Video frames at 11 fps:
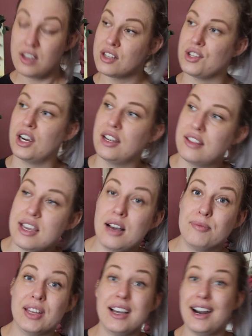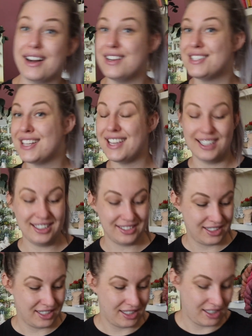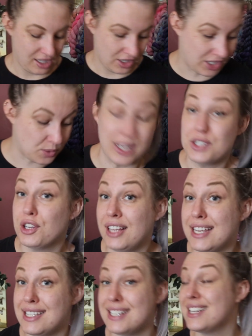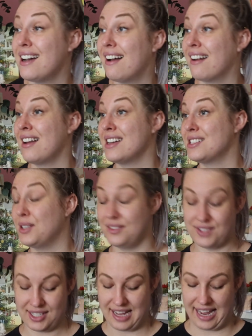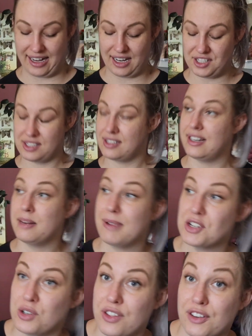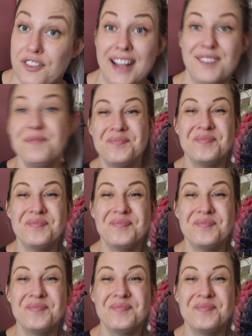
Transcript: Sorry, the gardeners are here because we are too lazy to garden ourselves, and I just need to make sure they're fine.